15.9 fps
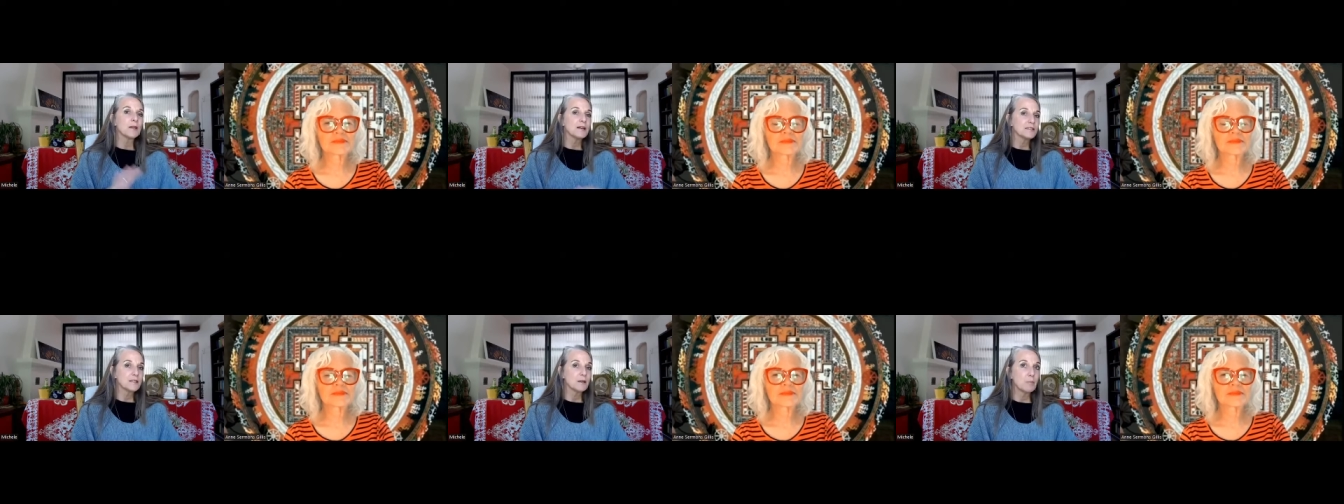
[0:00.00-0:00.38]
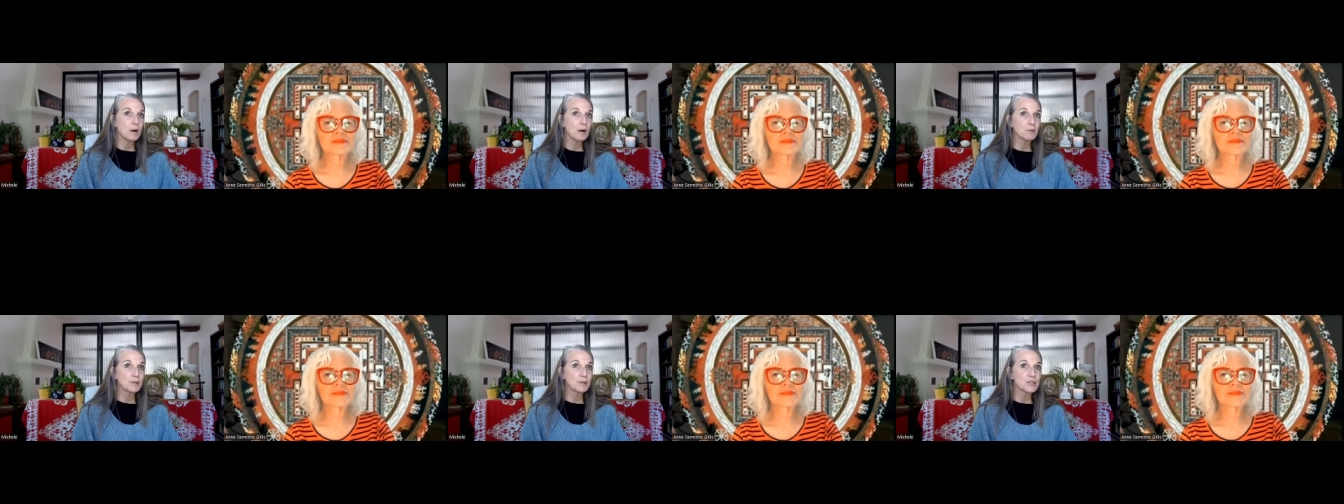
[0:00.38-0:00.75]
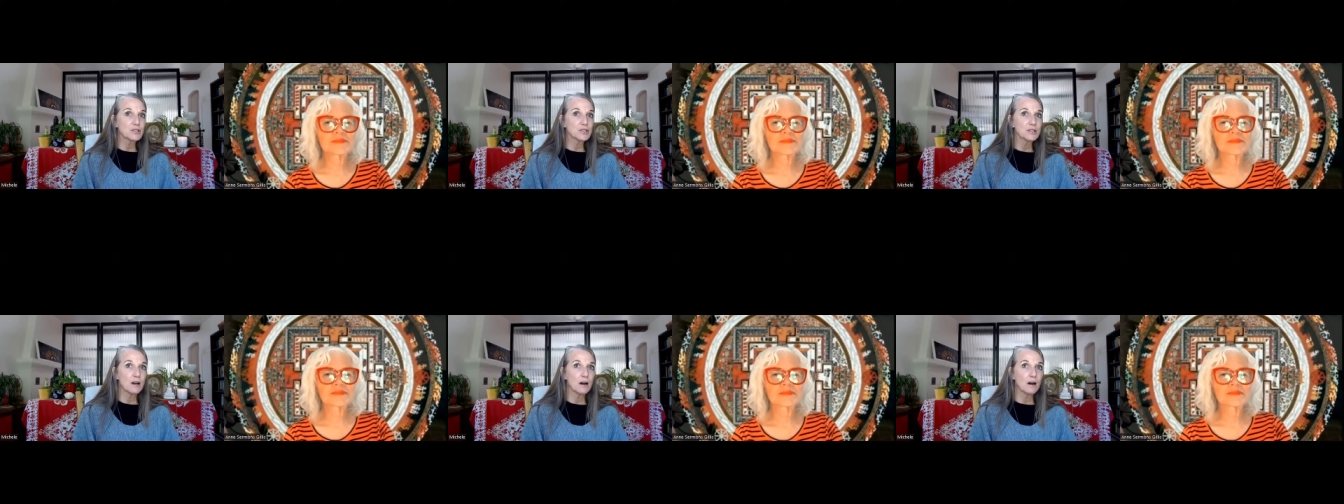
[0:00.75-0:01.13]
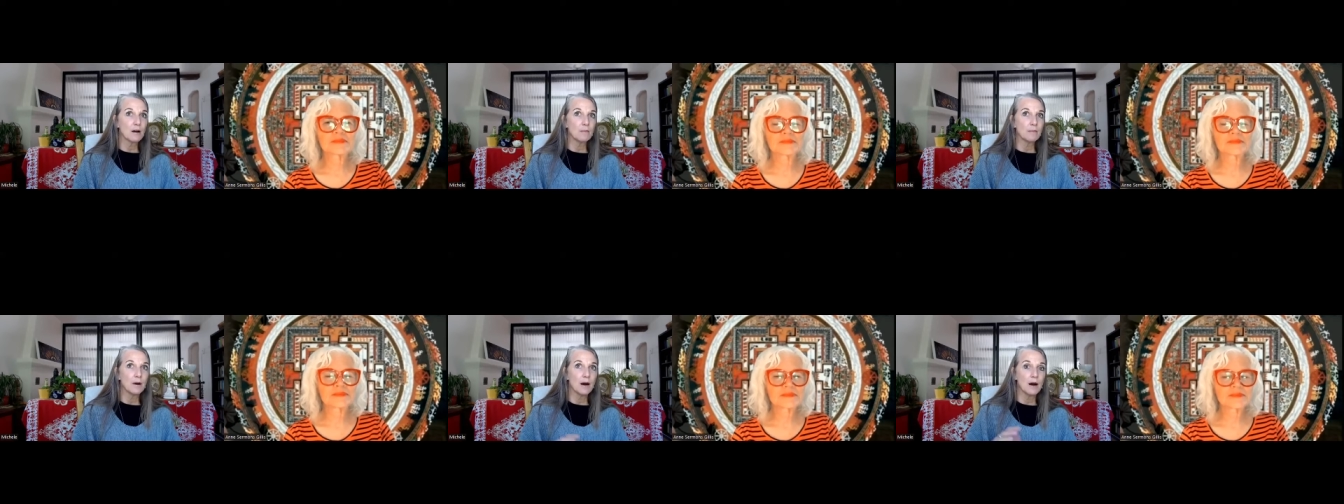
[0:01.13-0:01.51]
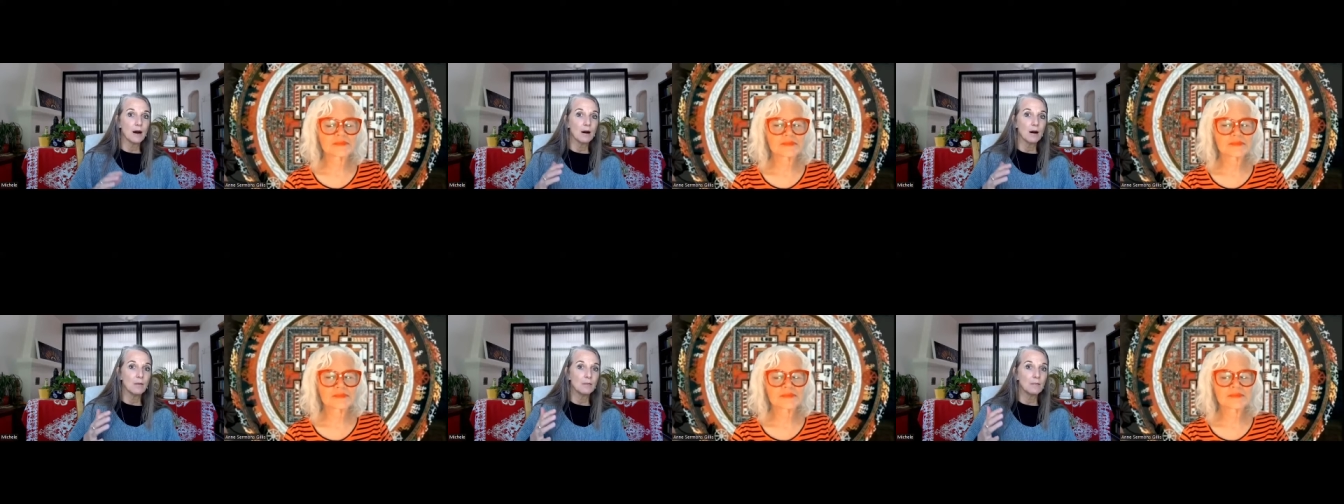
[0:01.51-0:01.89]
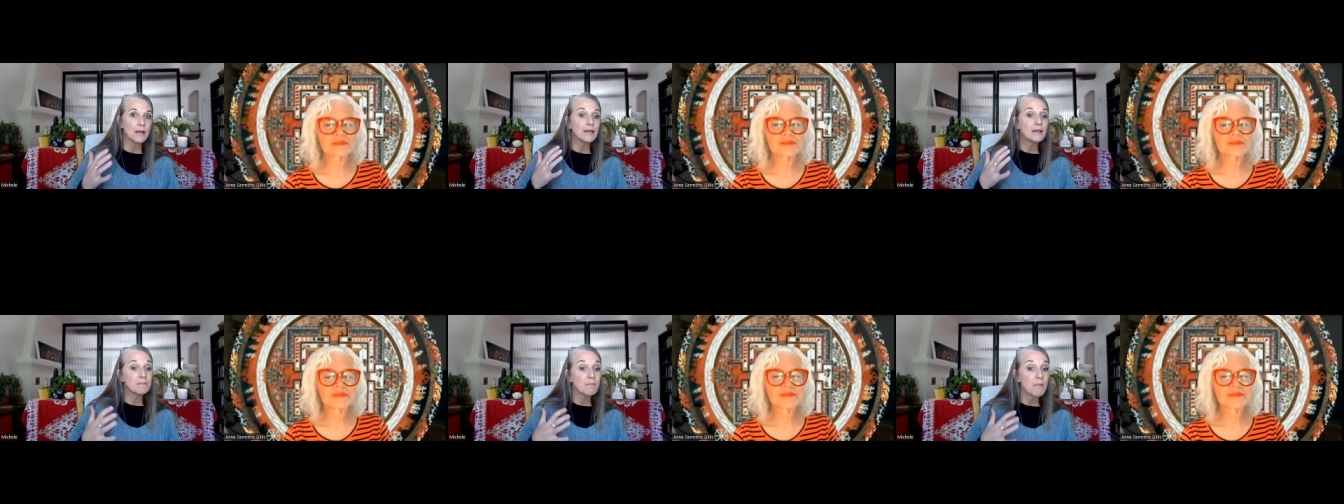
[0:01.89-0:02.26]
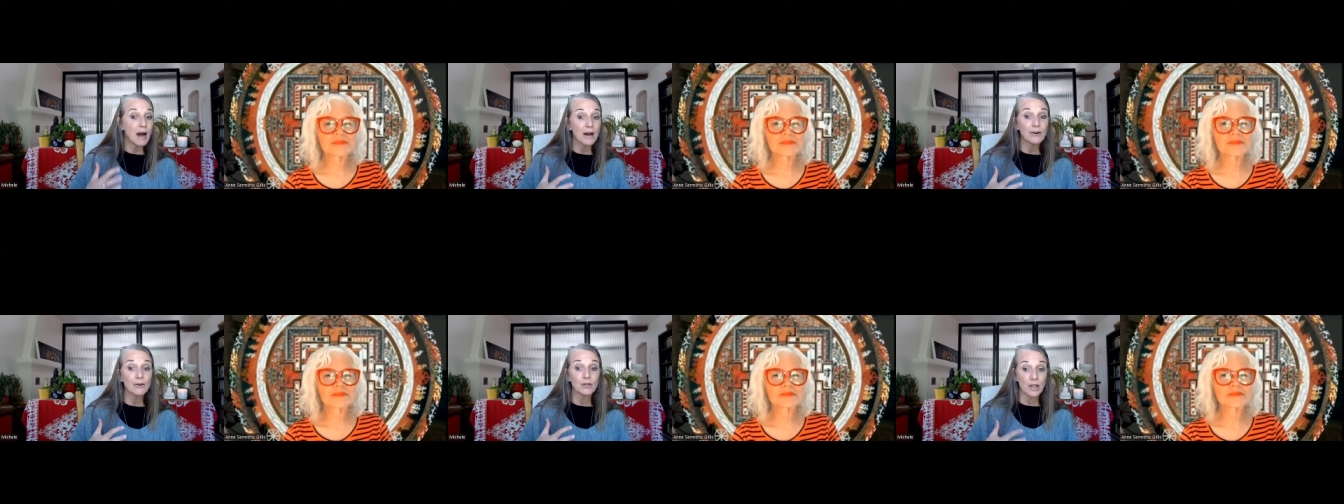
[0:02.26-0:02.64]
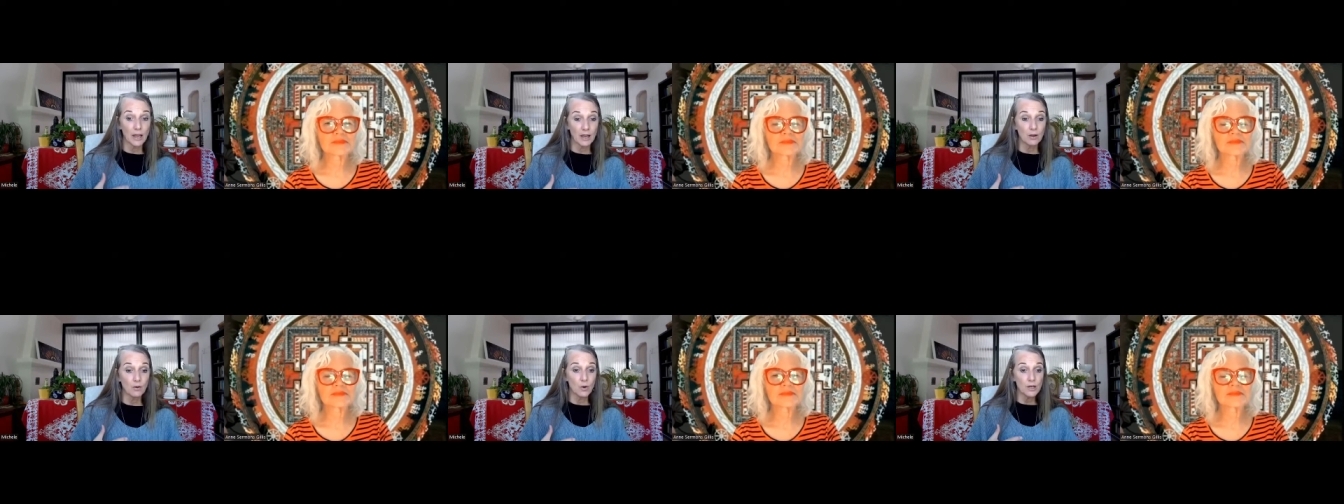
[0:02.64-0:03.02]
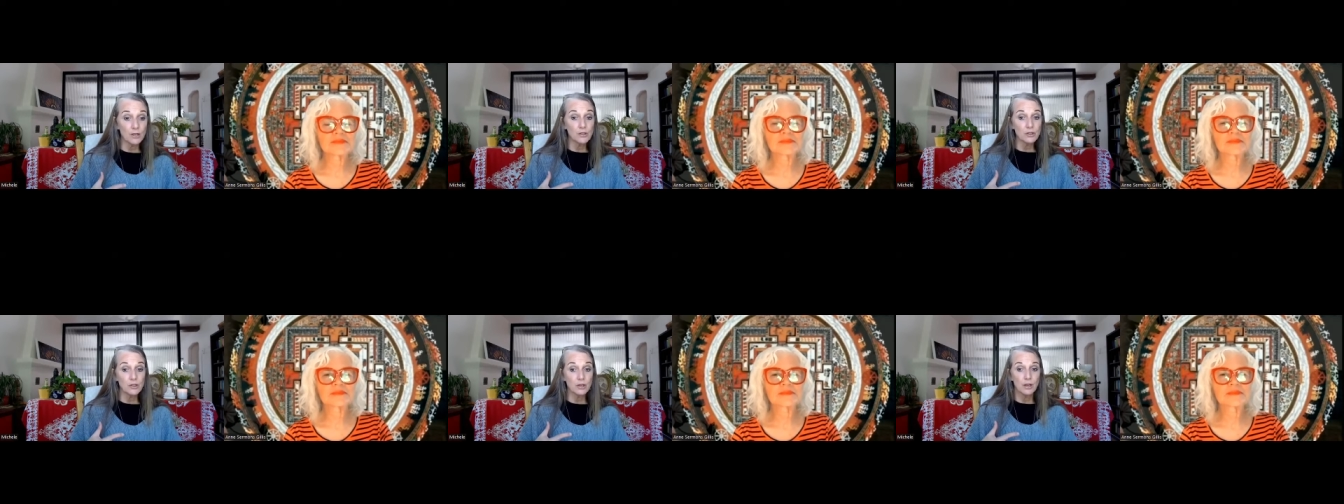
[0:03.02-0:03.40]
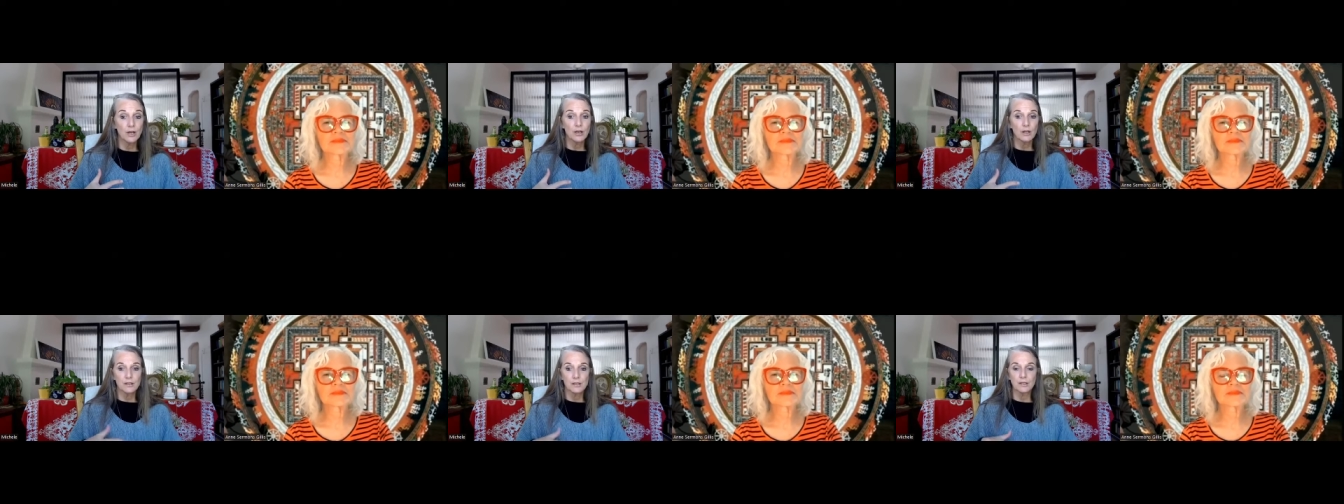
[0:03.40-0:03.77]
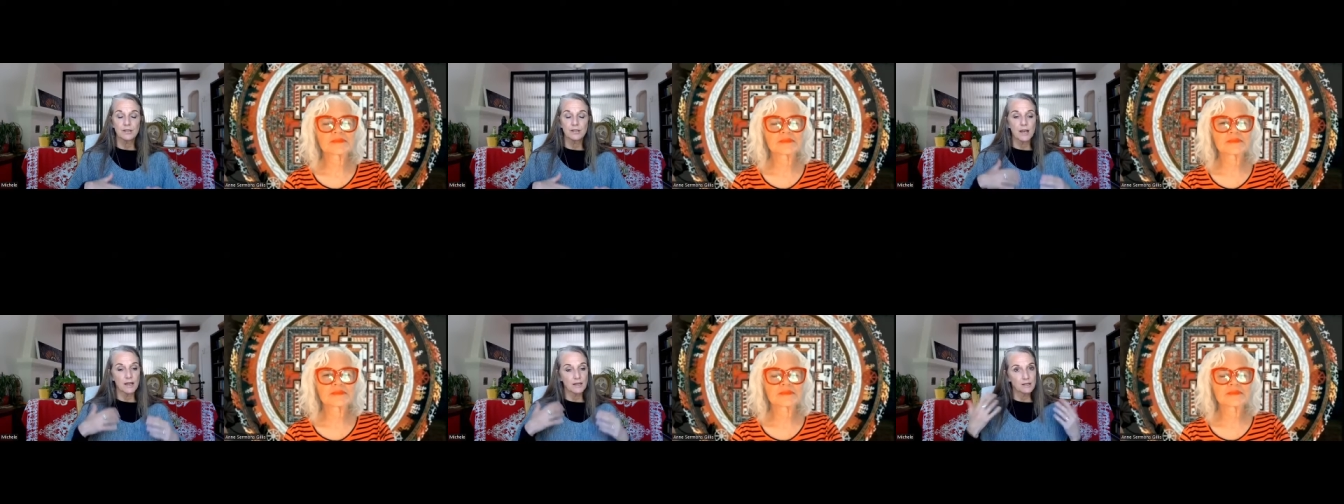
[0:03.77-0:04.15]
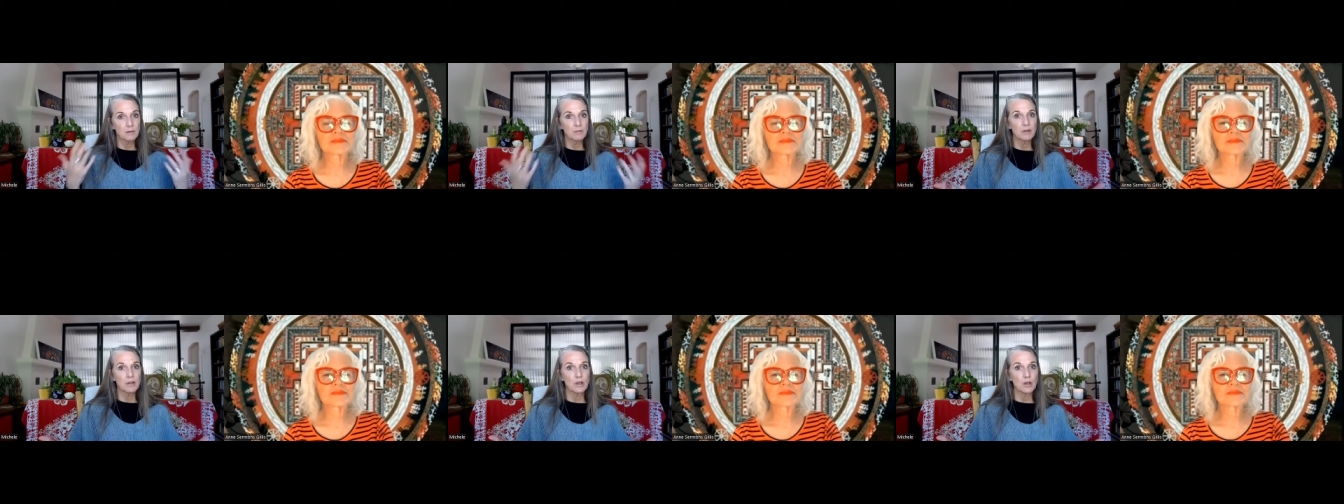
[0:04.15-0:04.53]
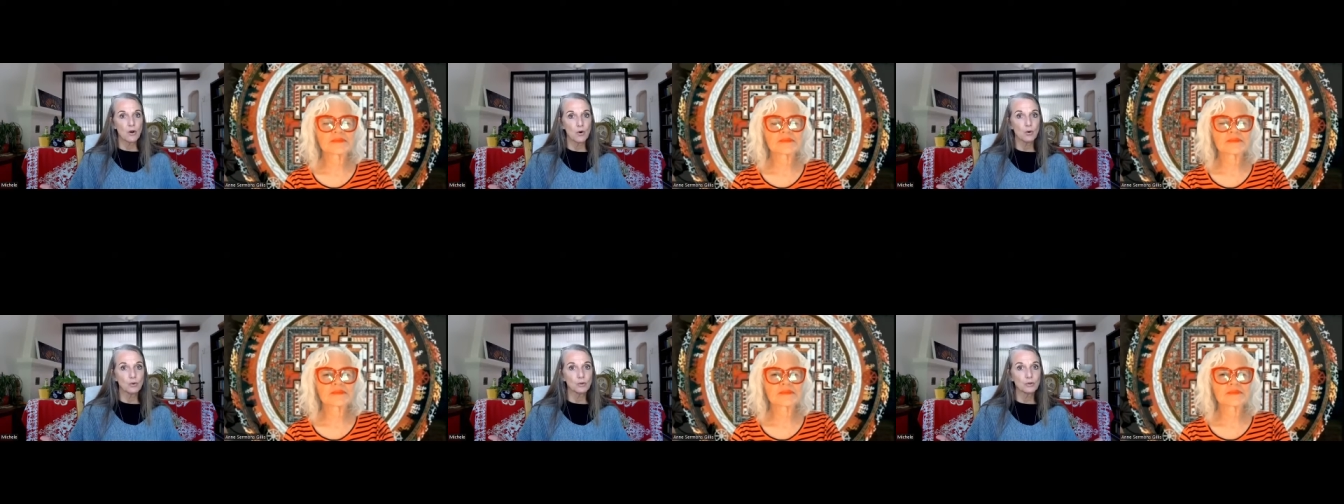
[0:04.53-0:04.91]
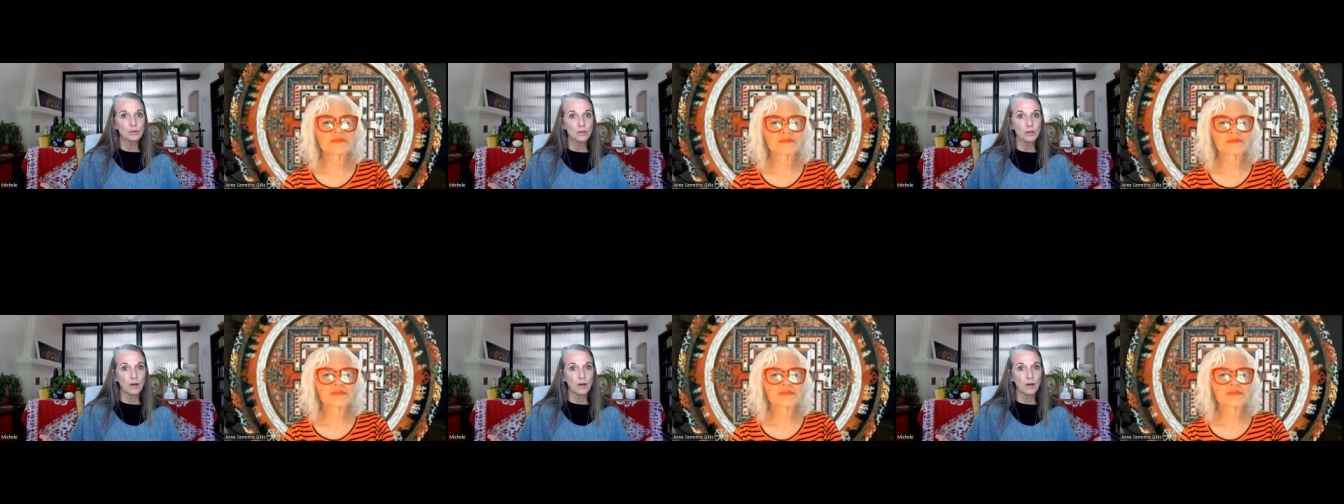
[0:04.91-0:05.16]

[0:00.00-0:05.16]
to publish some in modern language, to take some of the old